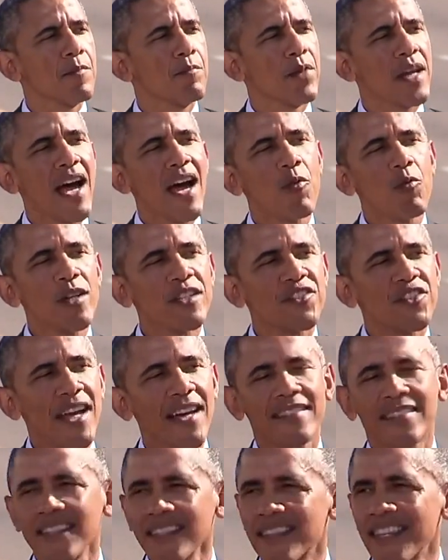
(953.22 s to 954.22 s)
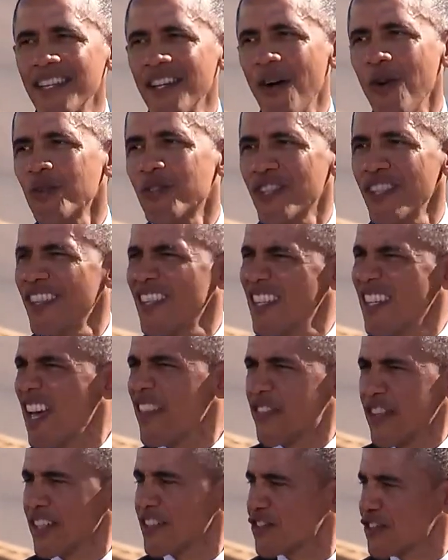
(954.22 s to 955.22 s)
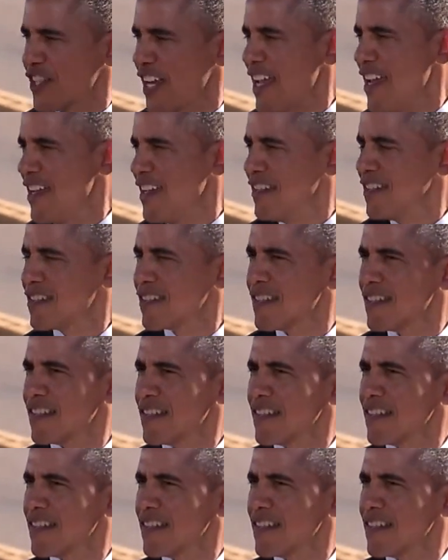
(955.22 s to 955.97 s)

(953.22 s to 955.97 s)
But I rejected the notion that nothing's changed.